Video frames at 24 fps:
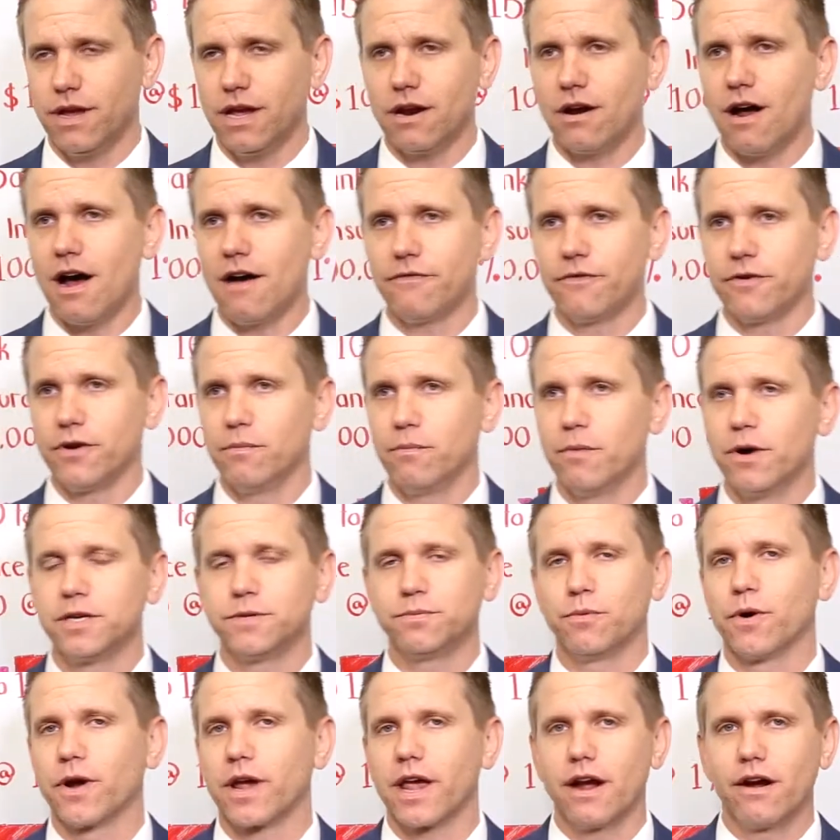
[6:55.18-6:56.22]
offer you much
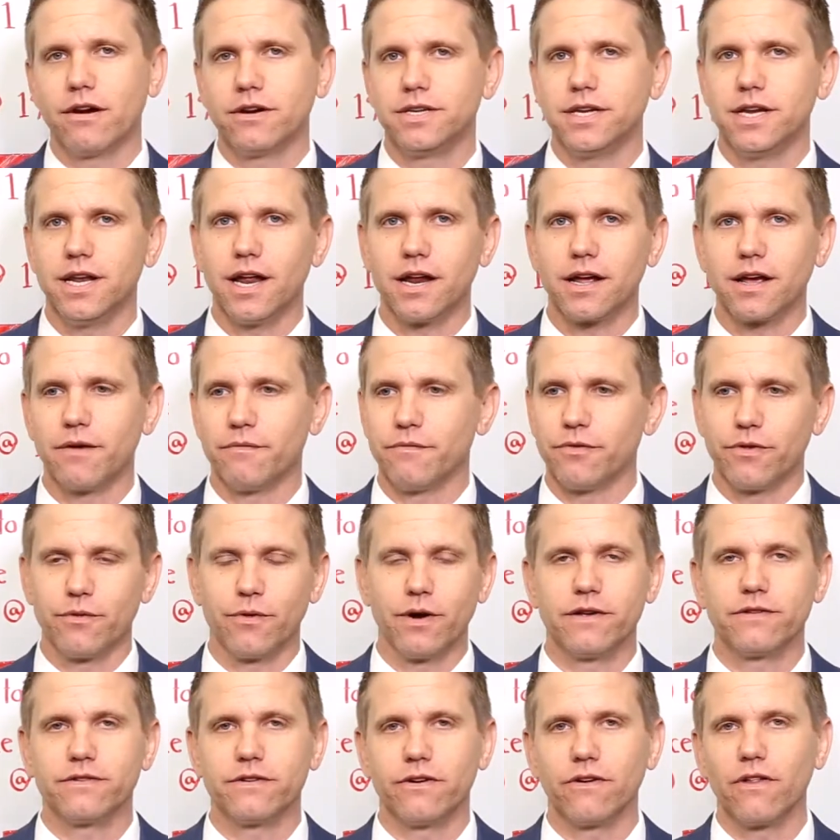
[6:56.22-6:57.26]
more guaranteed income for the
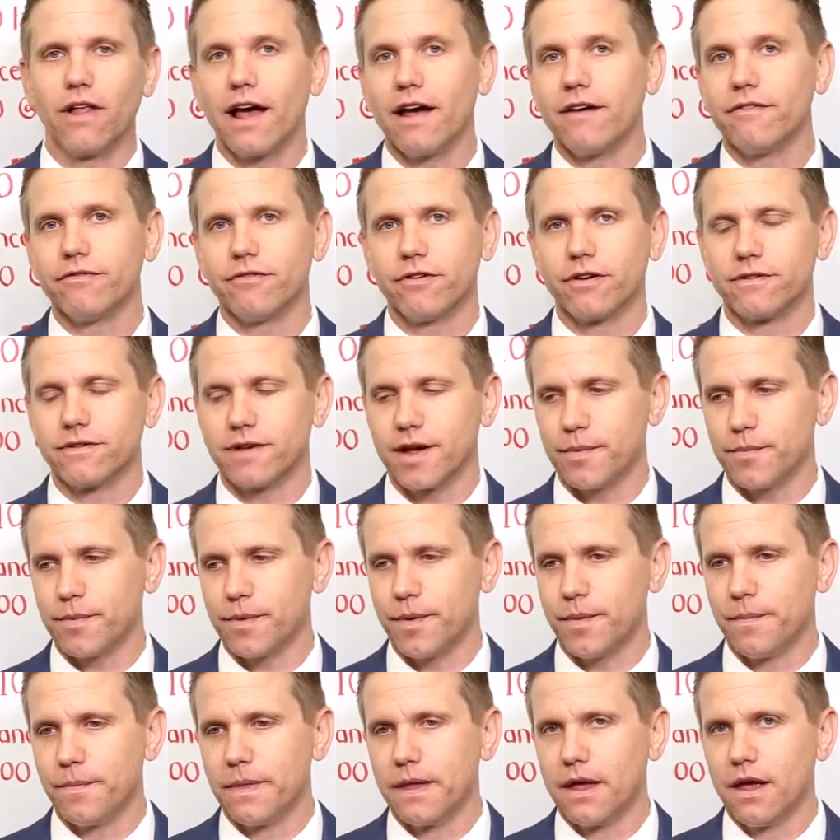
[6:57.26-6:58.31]
rest of your life, for
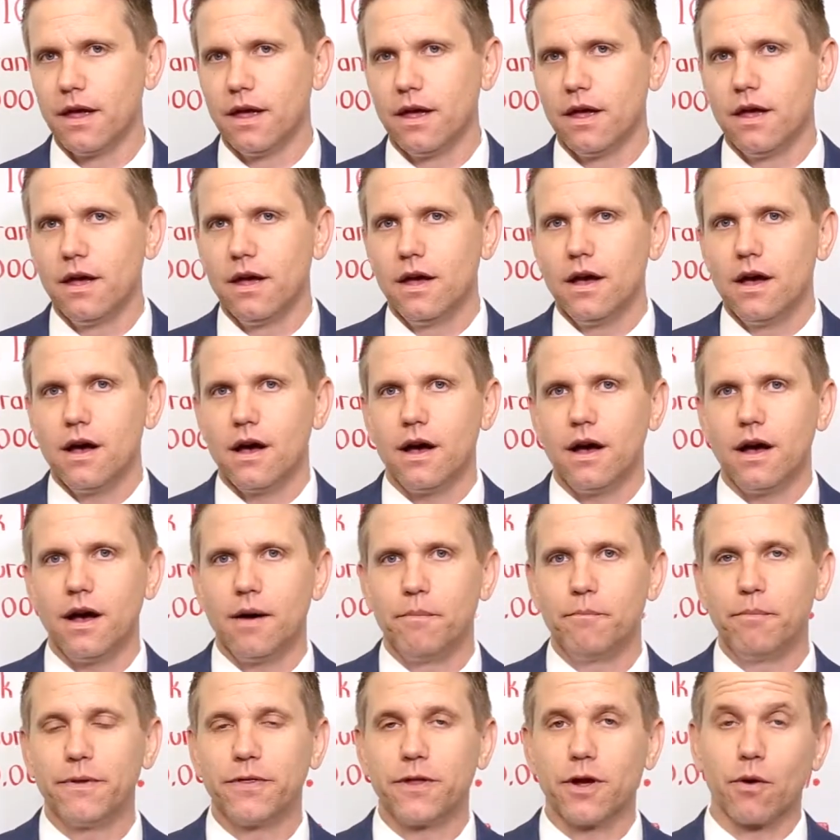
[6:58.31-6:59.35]
example,
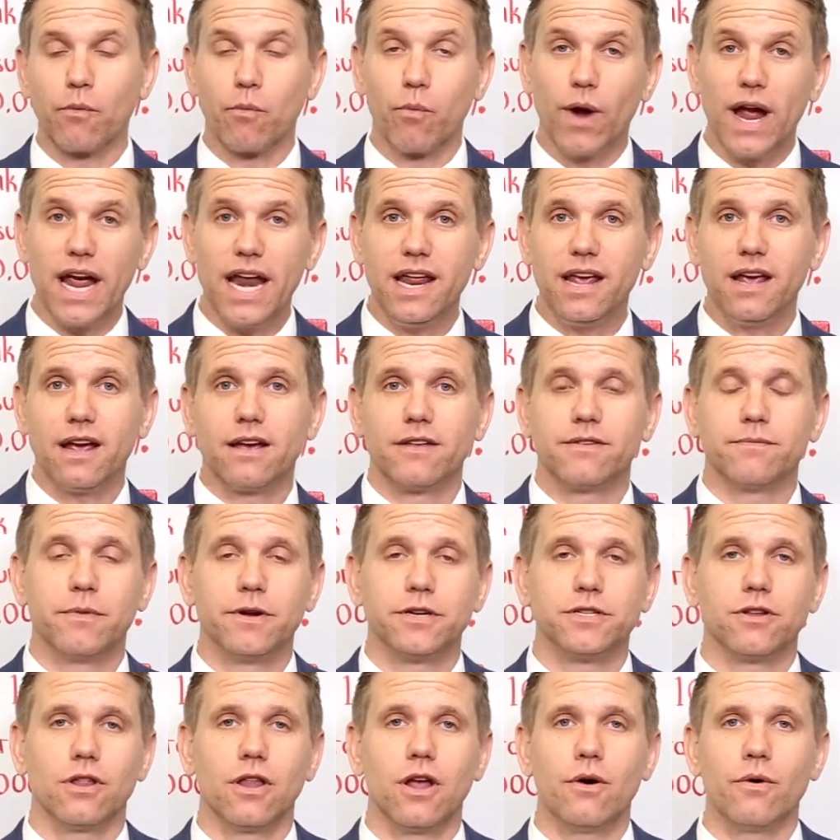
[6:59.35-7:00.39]
but their rating is
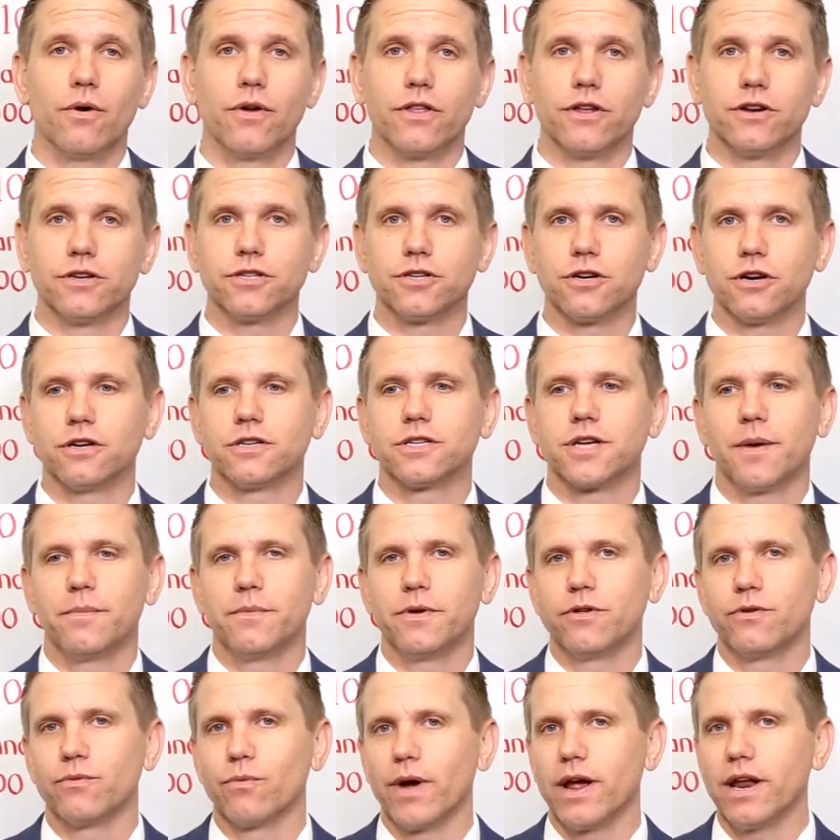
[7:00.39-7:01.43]
much lower, the insurance
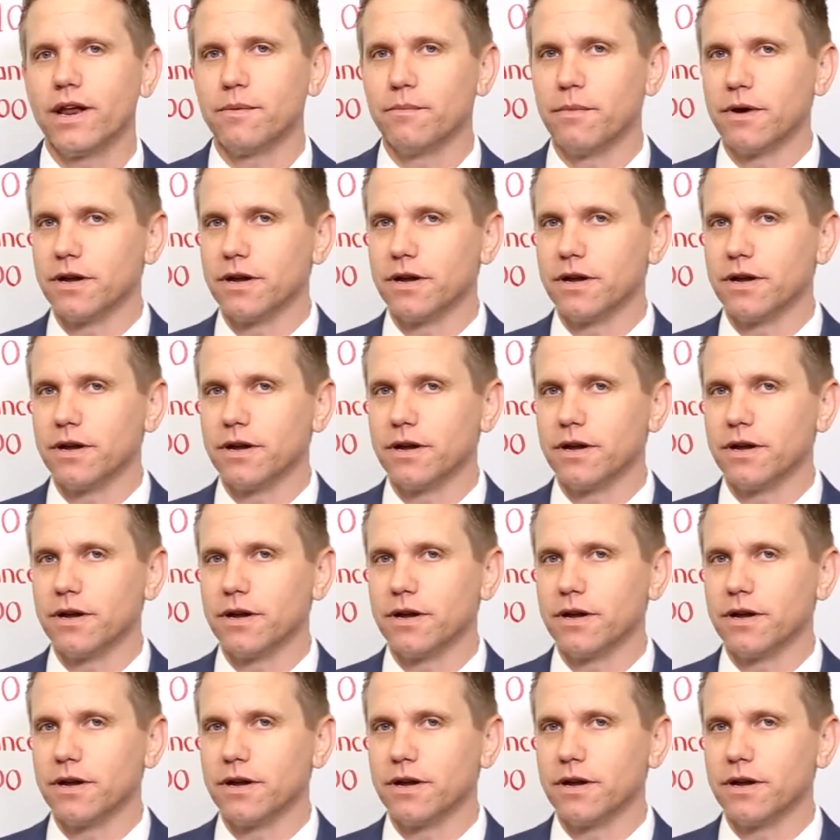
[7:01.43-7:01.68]
company is rated